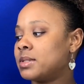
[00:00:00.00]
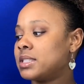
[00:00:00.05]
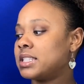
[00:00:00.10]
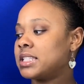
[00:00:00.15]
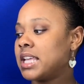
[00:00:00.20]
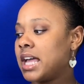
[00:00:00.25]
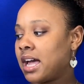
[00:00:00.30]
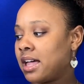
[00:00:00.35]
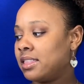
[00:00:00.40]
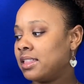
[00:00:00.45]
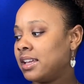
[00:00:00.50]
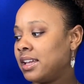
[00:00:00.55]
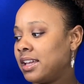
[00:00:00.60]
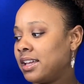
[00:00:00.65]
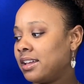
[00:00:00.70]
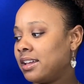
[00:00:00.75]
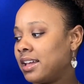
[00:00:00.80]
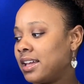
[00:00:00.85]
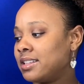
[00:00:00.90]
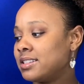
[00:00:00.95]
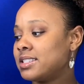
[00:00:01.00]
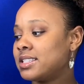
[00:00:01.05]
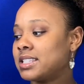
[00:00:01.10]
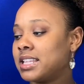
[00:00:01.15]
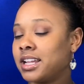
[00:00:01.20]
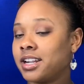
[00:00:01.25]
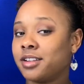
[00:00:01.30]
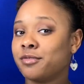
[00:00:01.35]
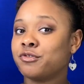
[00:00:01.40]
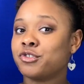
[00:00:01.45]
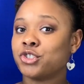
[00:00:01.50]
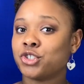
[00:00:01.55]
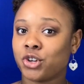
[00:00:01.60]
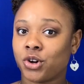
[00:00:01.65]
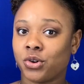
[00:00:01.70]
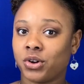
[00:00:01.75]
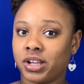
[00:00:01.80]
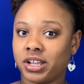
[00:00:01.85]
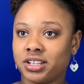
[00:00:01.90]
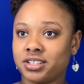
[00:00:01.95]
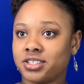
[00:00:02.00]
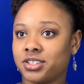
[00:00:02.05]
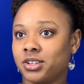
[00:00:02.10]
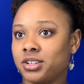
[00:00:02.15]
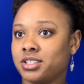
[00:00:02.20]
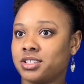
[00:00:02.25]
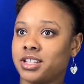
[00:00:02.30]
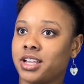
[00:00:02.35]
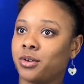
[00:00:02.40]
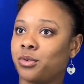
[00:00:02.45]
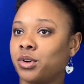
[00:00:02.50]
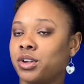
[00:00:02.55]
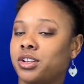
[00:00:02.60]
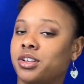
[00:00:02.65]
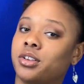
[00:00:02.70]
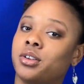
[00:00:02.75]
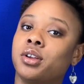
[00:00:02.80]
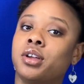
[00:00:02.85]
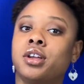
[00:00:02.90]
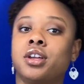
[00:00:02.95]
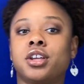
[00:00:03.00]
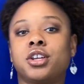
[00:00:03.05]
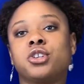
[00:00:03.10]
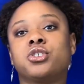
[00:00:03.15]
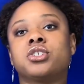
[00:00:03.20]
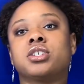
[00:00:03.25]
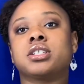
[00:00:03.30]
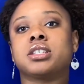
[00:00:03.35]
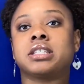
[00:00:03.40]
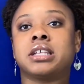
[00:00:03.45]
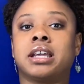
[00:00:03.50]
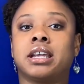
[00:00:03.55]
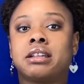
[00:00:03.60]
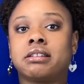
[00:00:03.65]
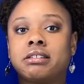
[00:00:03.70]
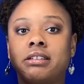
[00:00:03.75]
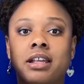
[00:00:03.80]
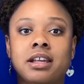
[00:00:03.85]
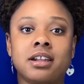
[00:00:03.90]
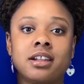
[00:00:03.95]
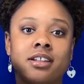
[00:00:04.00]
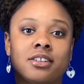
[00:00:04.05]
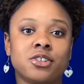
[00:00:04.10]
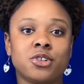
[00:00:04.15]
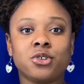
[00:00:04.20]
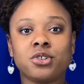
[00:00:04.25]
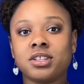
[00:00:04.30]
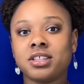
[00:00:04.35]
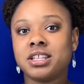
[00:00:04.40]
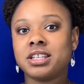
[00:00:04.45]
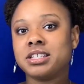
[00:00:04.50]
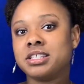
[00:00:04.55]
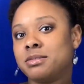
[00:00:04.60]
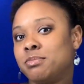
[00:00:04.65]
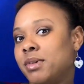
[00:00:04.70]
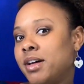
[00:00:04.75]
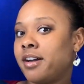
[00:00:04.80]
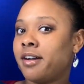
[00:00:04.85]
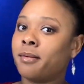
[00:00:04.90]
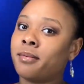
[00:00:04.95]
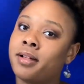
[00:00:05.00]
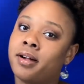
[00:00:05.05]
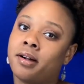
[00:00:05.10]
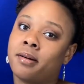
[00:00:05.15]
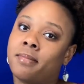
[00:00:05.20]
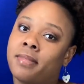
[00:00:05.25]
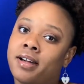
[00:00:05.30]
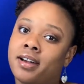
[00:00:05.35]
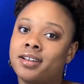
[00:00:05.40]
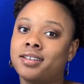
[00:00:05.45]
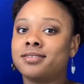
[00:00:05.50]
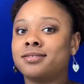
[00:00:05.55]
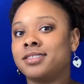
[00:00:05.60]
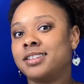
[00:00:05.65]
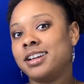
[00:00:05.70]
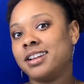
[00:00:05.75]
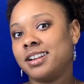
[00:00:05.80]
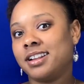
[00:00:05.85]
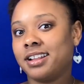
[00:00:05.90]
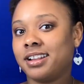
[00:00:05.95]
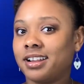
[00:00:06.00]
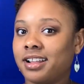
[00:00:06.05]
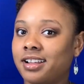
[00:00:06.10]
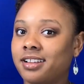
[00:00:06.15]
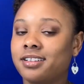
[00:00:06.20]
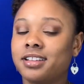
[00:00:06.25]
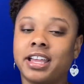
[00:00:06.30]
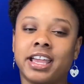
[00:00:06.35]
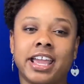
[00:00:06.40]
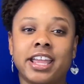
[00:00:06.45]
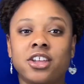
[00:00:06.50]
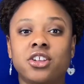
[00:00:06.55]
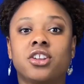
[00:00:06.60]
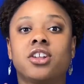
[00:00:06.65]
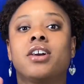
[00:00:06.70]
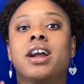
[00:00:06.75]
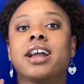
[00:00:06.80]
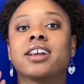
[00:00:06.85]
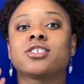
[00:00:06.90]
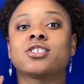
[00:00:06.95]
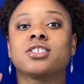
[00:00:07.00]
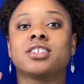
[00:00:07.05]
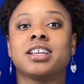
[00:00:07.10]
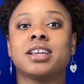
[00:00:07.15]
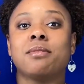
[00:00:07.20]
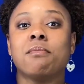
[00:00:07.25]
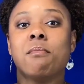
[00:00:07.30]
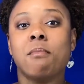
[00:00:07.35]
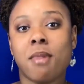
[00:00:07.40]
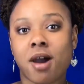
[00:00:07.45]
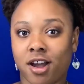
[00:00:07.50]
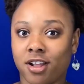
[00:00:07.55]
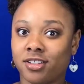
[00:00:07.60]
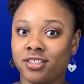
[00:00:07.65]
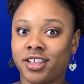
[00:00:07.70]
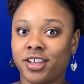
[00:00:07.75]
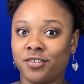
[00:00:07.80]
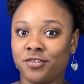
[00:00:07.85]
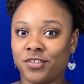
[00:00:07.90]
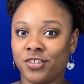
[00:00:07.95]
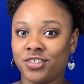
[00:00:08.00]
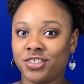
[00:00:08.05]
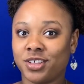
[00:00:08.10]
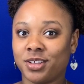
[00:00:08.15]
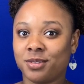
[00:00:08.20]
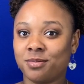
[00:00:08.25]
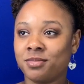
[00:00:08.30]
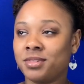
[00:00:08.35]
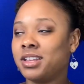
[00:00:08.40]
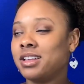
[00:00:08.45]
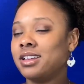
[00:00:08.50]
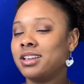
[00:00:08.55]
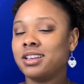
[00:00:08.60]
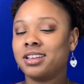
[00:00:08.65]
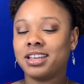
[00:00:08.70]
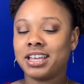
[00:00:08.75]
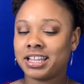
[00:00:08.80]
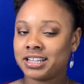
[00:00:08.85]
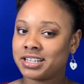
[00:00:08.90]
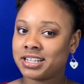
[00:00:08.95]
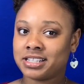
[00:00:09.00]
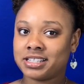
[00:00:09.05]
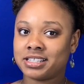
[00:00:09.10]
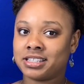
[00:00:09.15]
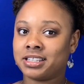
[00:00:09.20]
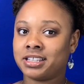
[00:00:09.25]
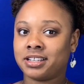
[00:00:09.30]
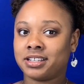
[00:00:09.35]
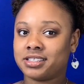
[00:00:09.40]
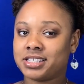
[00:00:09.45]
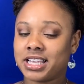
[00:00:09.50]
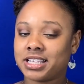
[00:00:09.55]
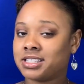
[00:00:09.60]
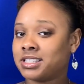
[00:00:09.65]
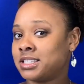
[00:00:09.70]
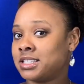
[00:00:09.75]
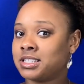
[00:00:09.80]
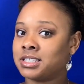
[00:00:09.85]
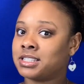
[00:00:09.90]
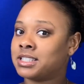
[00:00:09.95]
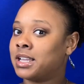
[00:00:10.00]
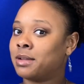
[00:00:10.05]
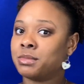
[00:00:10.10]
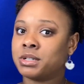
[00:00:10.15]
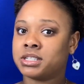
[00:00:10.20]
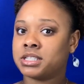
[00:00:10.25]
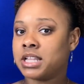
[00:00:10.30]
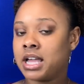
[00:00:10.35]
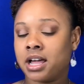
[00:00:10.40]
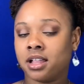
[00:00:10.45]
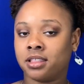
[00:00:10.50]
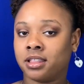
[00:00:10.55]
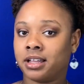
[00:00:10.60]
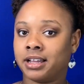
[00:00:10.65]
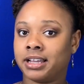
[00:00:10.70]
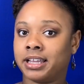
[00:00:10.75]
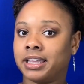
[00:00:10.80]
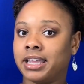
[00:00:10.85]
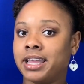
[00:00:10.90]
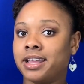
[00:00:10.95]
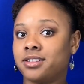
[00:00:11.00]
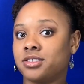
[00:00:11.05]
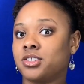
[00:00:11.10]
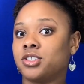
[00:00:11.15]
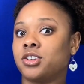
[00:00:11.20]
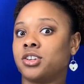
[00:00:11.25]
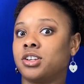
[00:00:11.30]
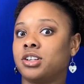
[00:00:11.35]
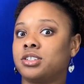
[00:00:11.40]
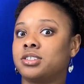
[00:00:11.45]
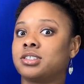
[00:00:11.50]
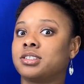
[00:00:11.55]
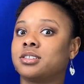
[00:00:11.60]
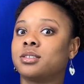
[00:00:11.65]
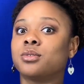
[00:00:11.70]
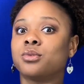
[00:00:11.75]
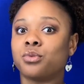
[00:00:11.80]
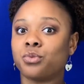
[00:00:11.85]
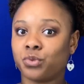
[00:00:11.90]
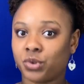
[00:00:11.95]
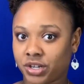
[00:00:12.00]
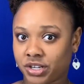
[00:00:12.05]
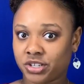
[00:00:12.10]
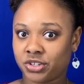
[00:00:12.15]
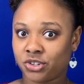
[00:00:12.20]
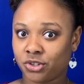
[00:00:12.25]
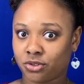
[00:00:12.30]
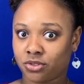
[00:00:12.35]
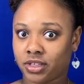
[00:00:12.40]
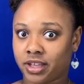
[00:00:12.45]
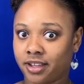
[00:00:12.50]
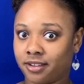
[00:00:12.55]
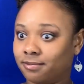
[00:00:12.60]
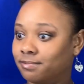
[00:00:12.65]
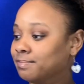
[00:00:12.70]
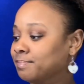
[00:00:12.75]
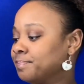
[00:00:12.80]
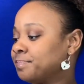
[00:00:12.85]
Telling instead of showing, so it's like where you just say da da, do this, blah blah blah, da da da, and you don't actually model it for them. The TExES exam does not like answers where you do that.